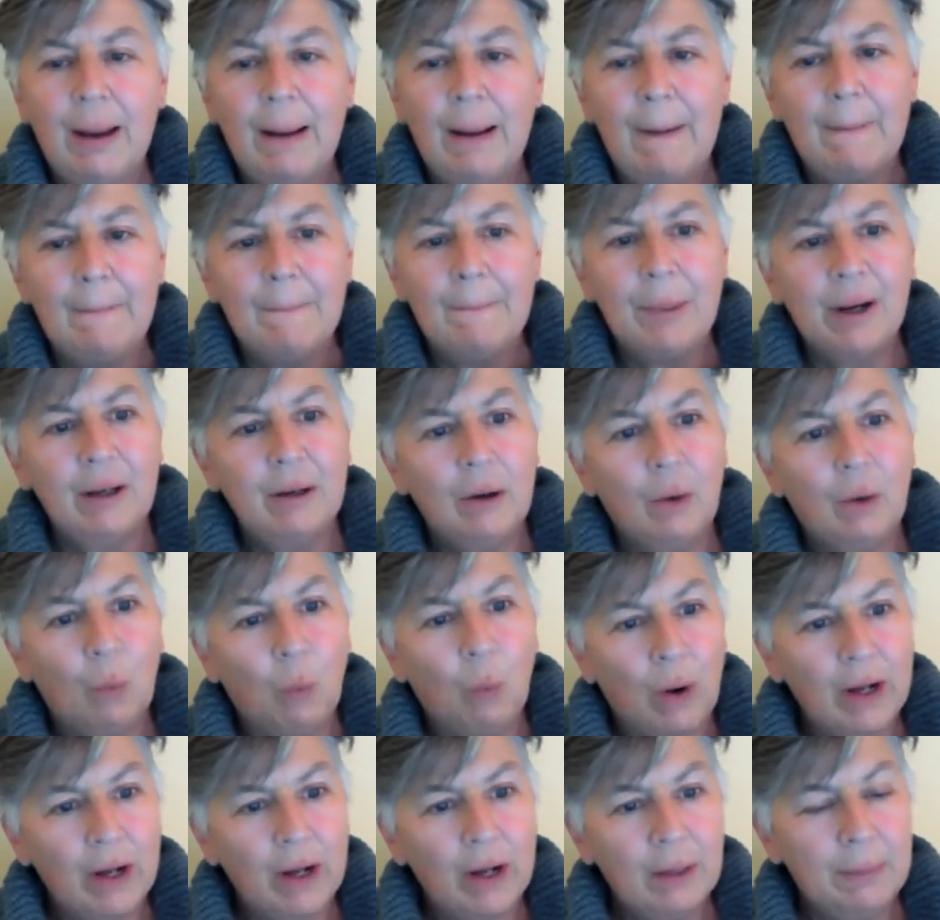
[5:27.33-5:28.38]
But
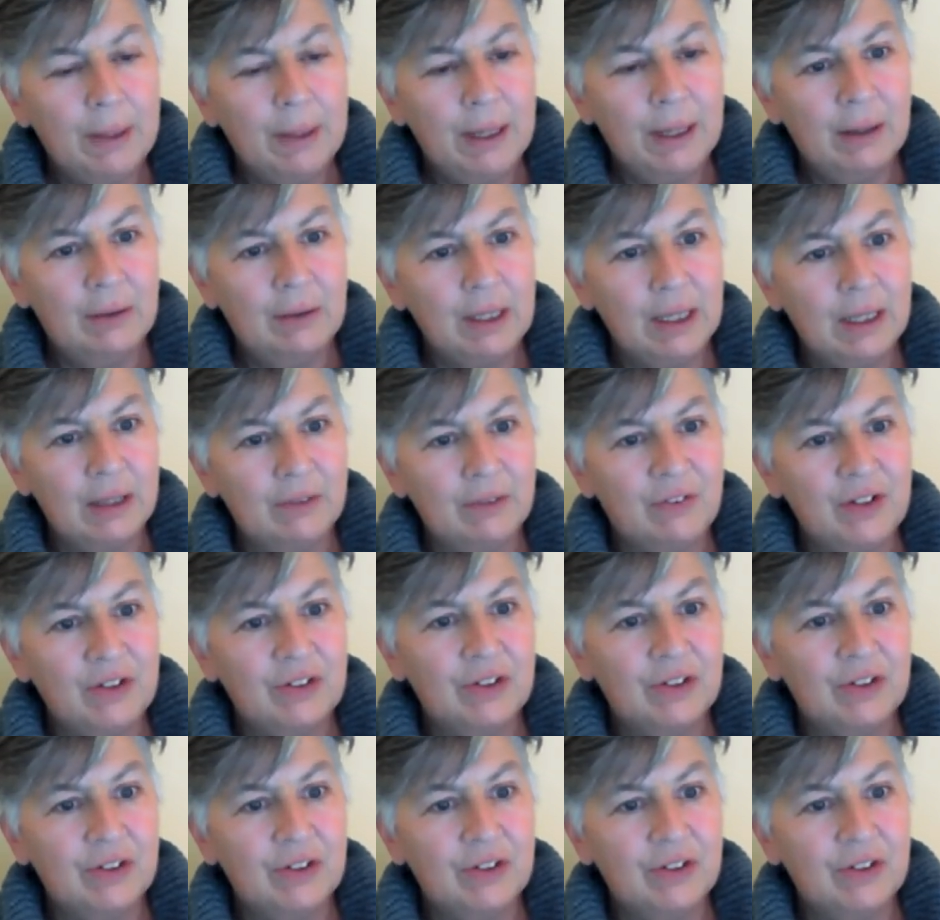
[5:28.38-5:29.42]
what about if it's
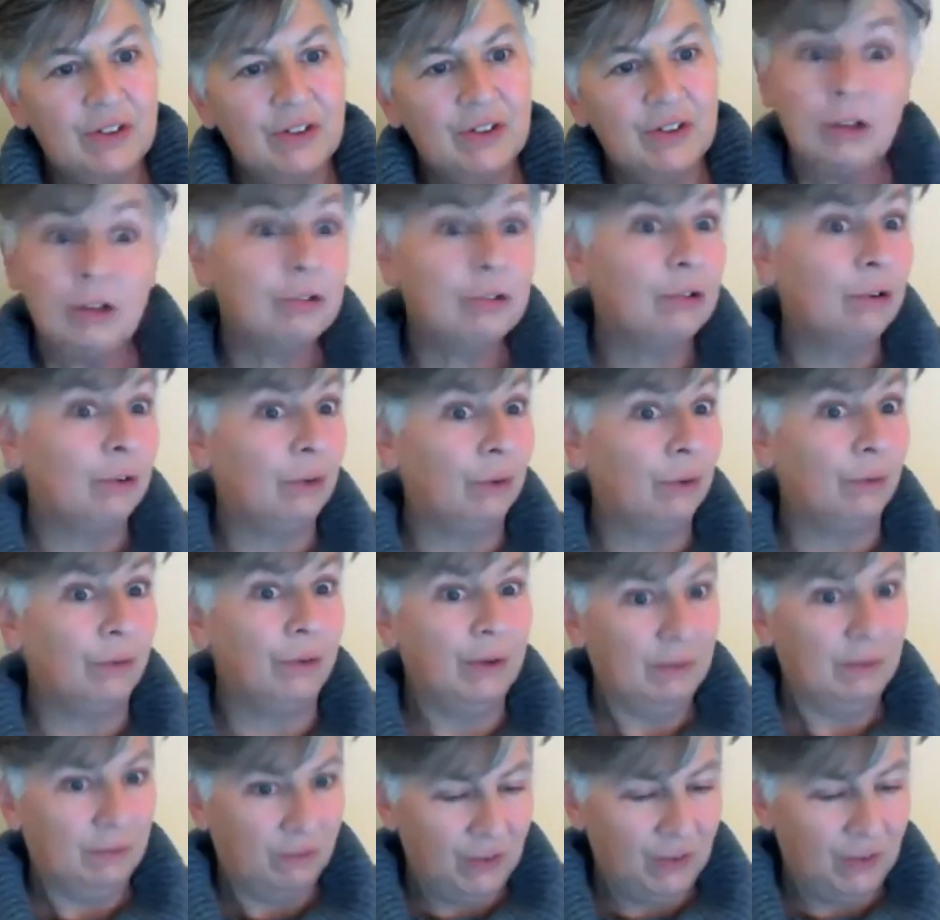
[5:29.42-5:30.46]
a remote
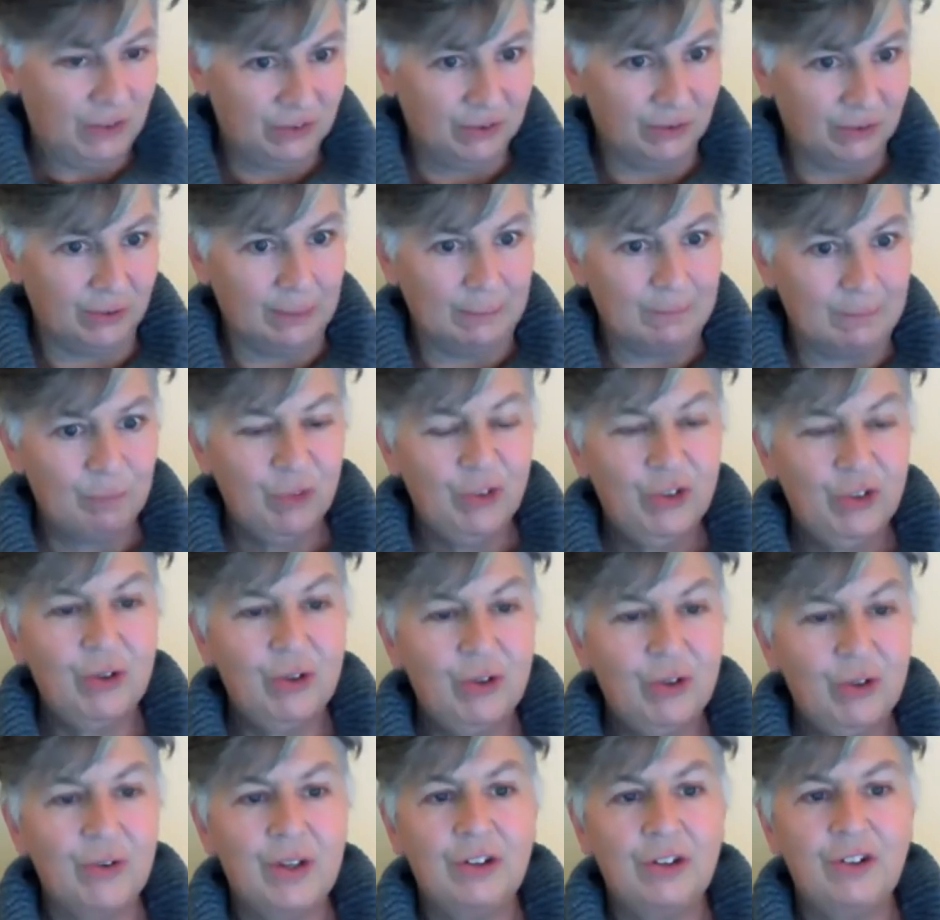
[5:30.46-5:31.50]
control vessel?
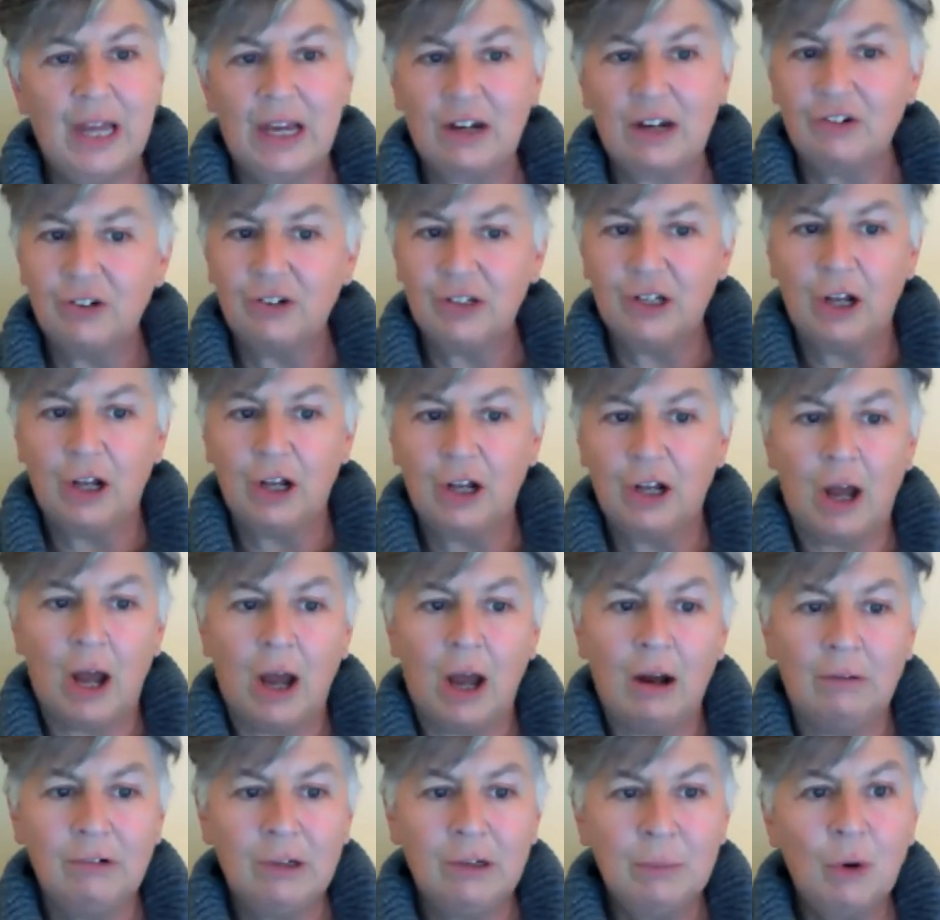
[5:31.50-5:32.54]
So there's actually
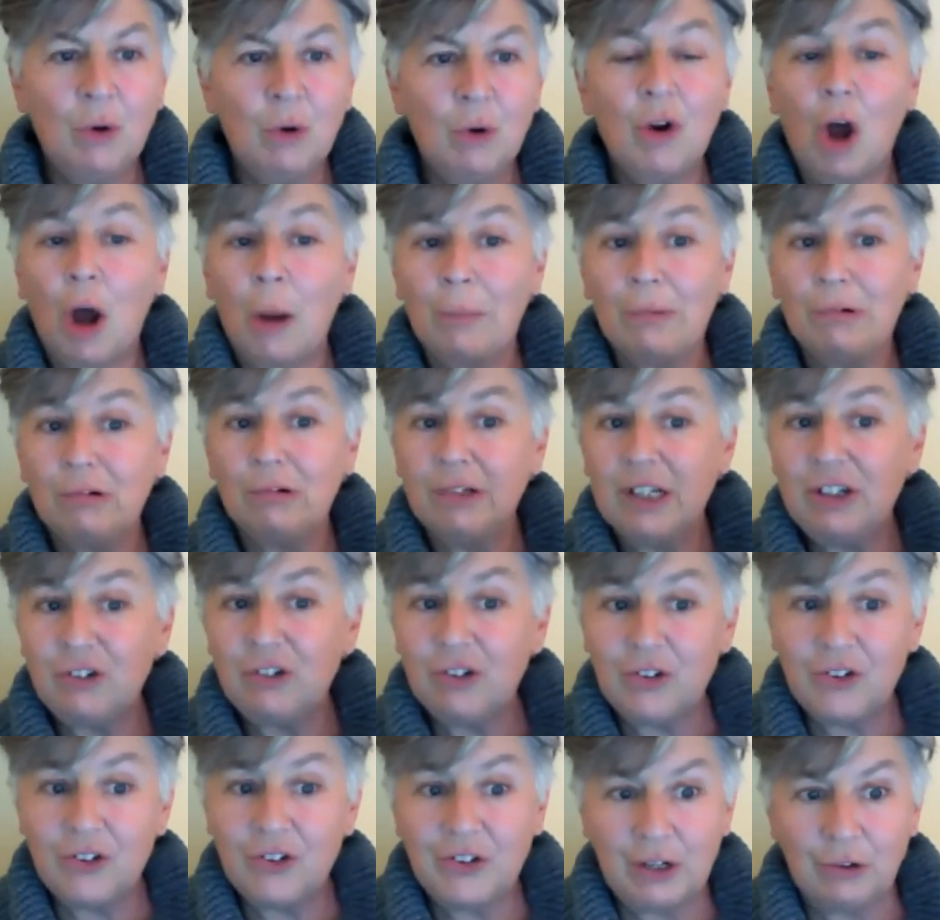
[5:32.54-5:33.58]
a remote
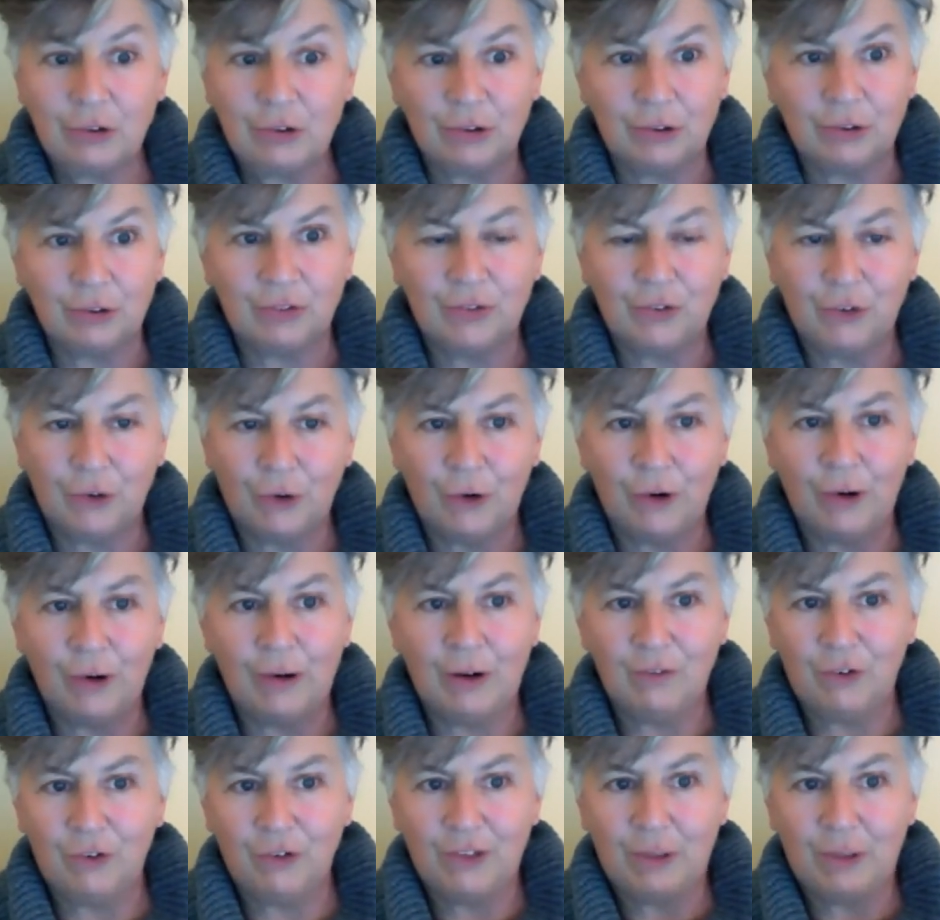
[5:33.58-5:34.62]
operations center
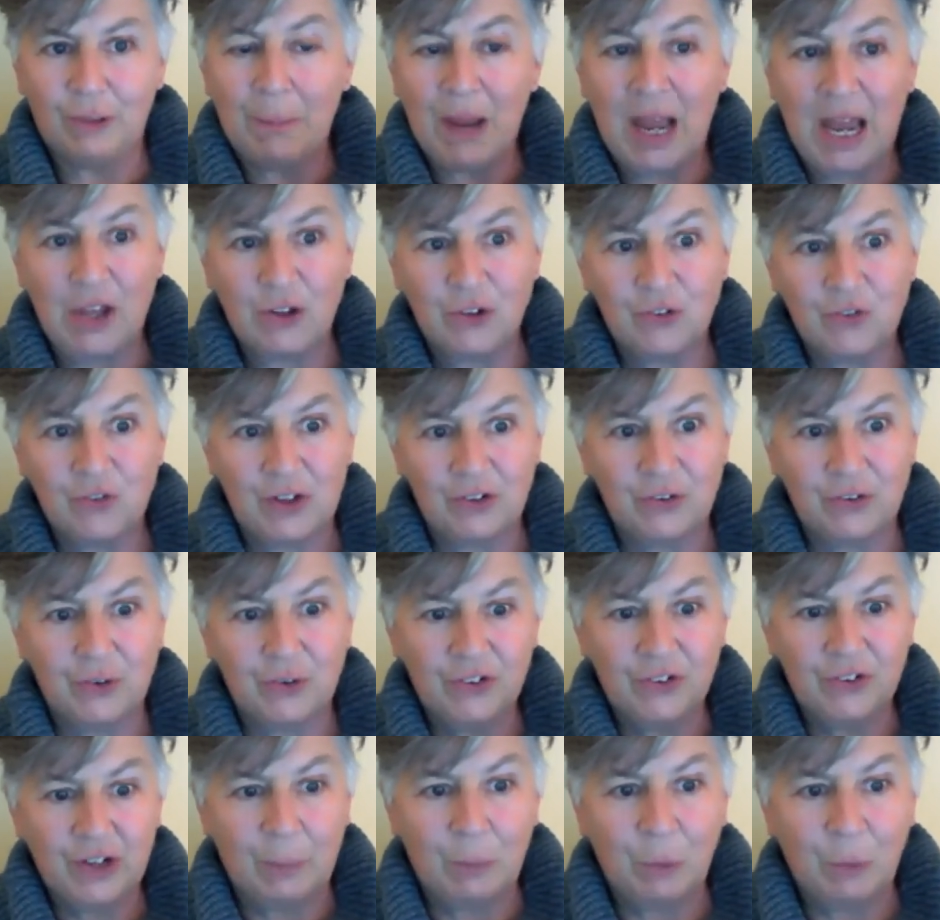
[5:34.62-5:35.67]
for the mast
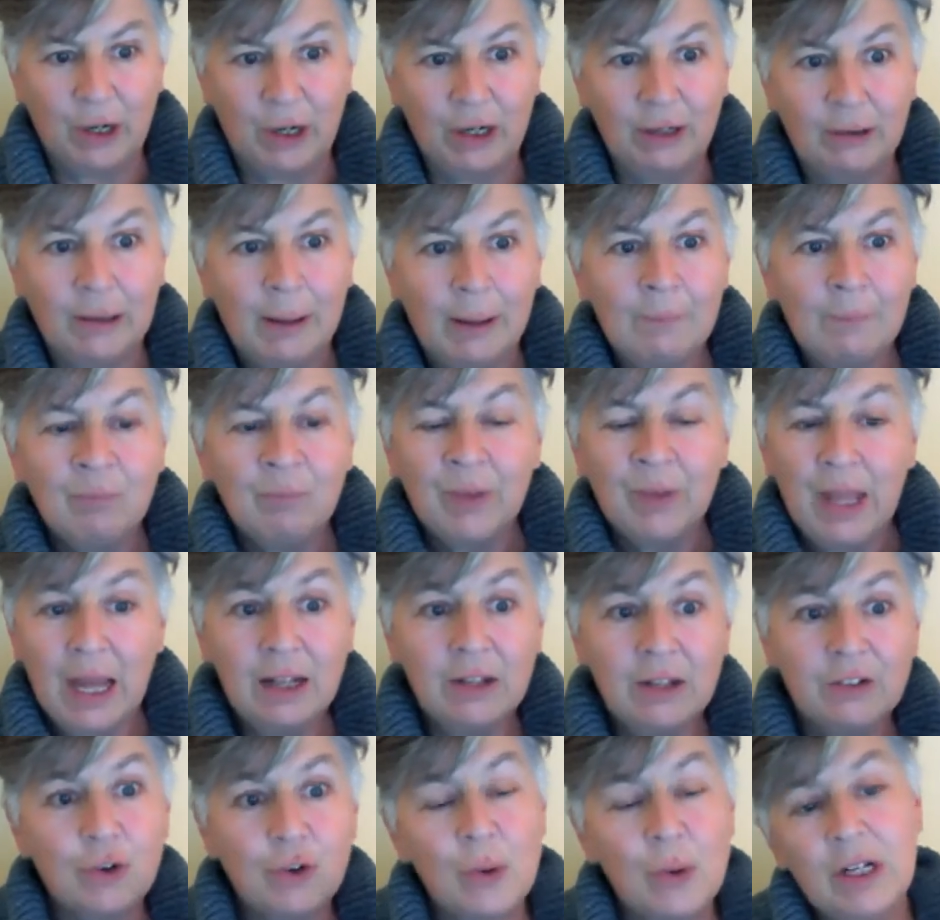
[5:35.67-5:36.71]
vessel somewhere, and it's
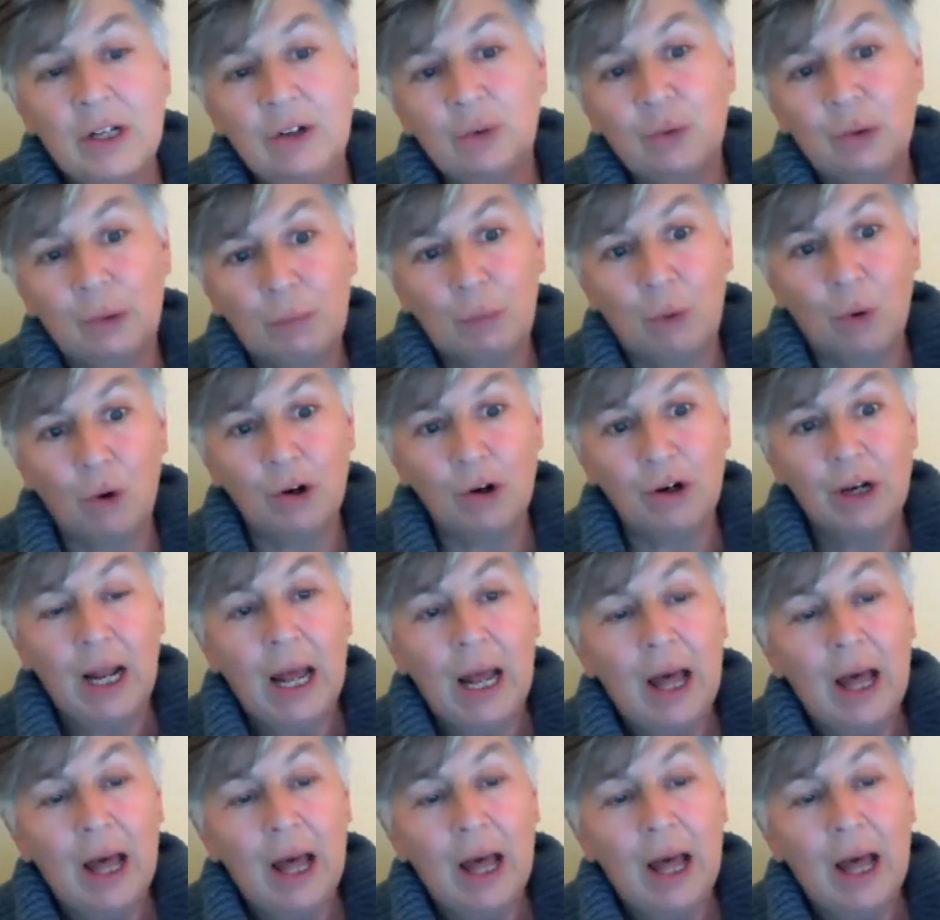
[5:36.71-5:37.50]
going into a port.